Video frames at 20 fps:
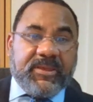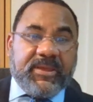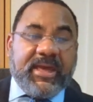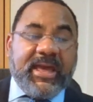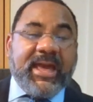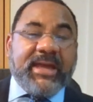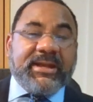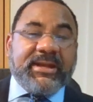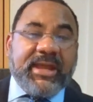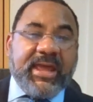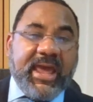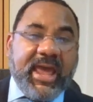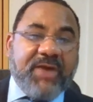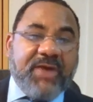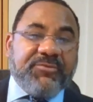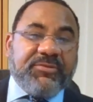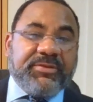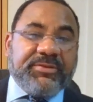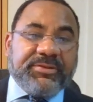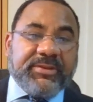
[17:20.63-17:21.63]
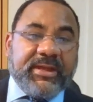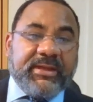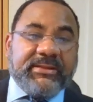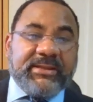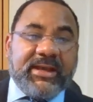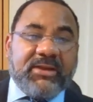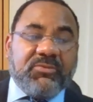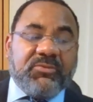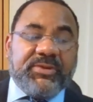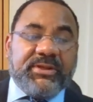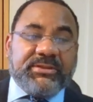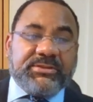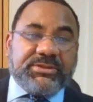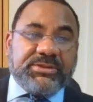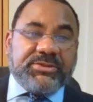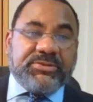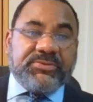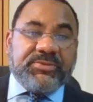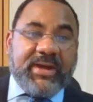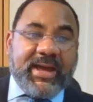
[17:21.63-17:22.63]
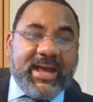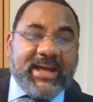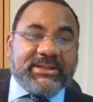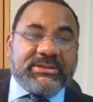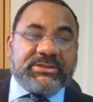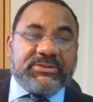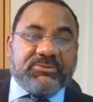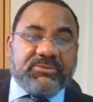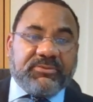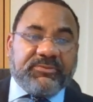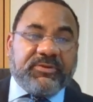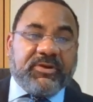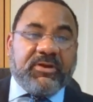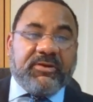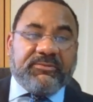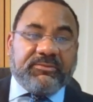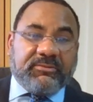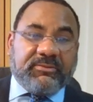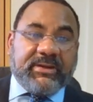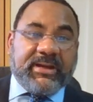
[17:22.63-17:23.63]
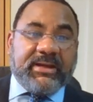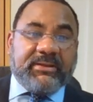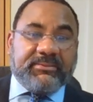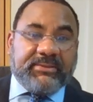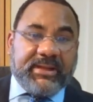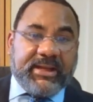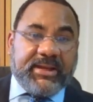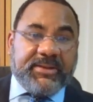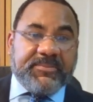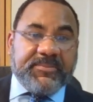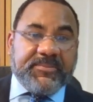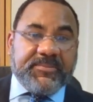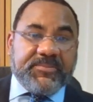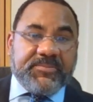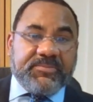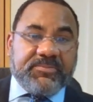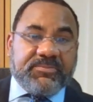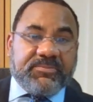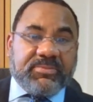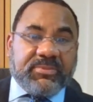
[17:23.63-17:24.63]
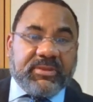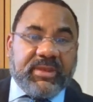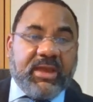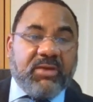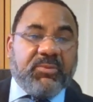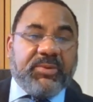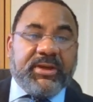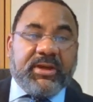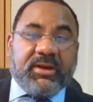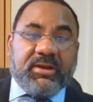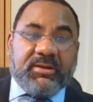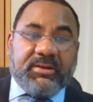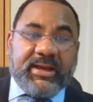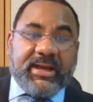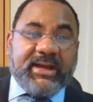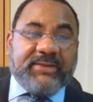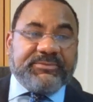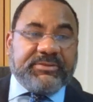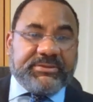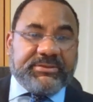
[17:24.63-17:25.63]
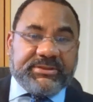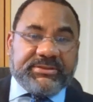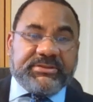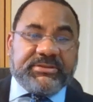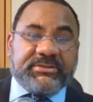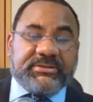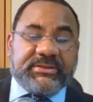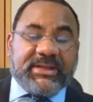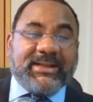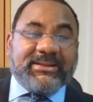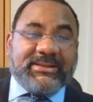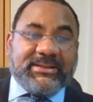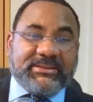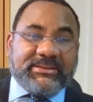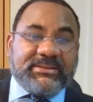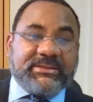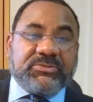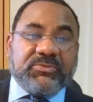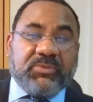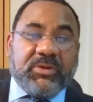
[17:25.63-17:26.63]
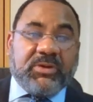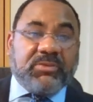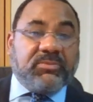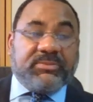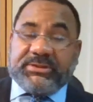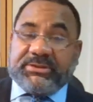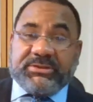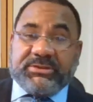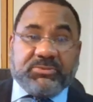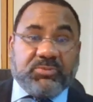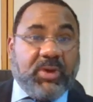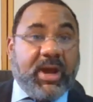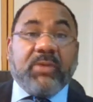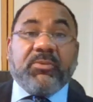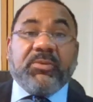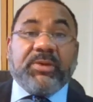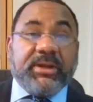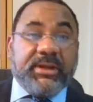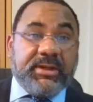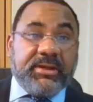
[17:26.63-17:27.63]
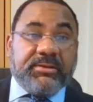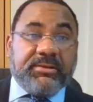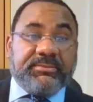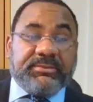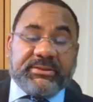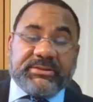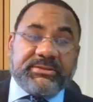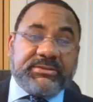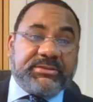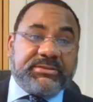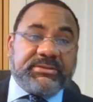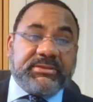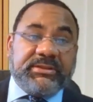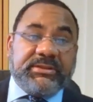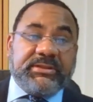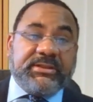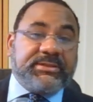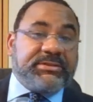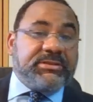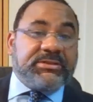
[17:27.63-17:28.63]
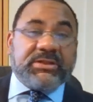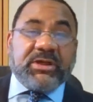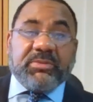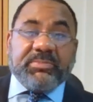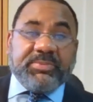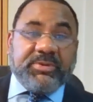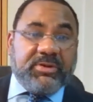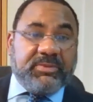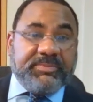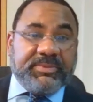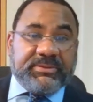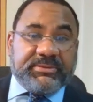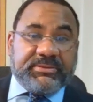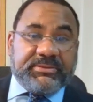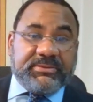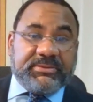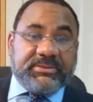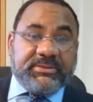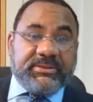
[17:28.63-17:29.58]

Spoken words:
And everything that we do has to revolve around that. And we all have to just decide this is why we're here. This is our purpose.